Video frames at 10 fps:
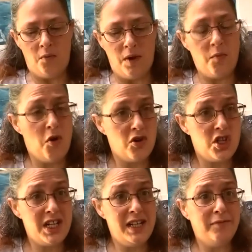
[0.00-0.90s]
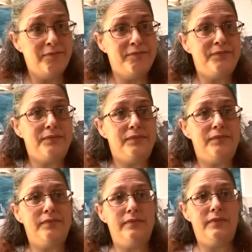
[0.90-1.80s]
We washed it
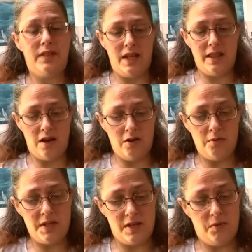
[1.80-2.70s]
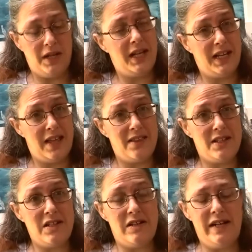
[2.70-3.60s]
in the hopes that we could get the
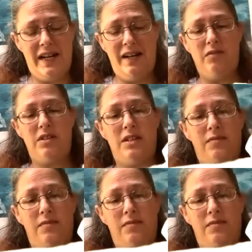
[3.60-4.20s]
dye out,